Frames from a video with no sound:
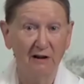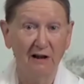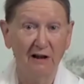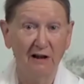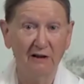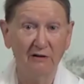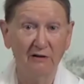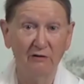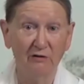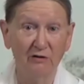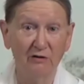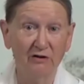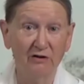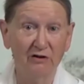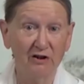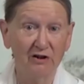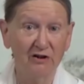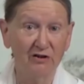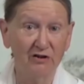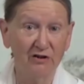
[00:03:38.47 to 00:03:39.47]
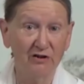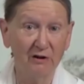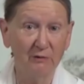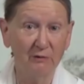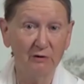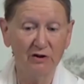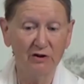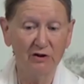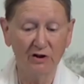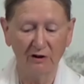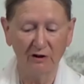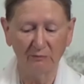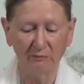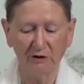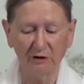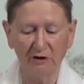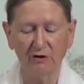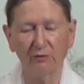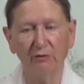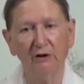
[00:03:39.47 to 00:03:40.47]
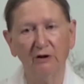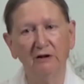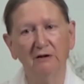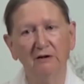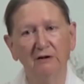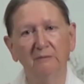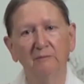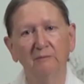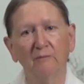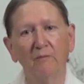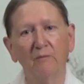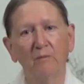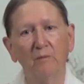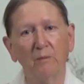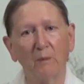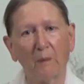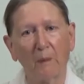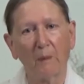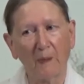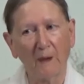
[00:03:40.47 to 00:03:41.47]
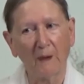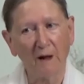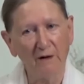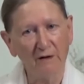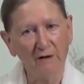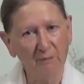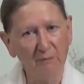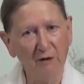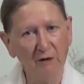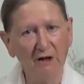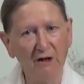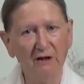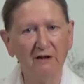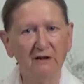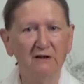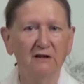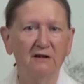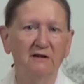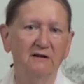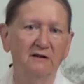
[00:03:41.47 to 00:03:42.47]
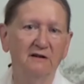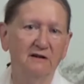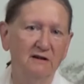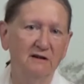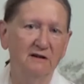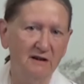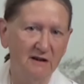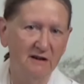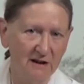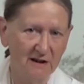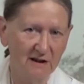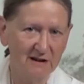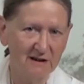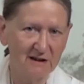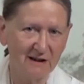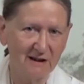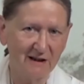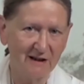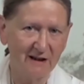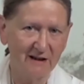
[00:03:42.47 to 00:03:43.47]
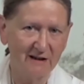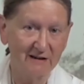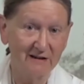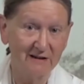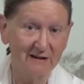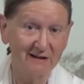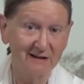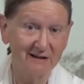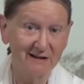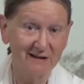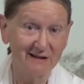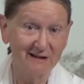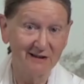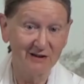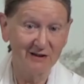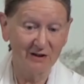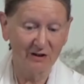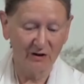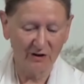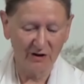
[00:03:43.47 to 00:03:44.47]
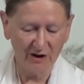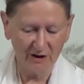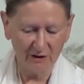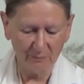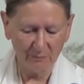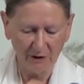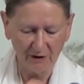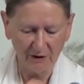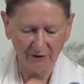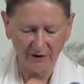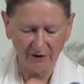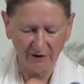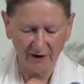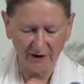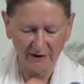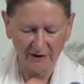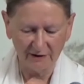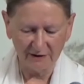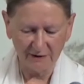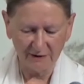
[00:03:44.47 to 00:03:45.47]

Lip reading: and you're not distinguishing between the mind and the intellect. So think about that.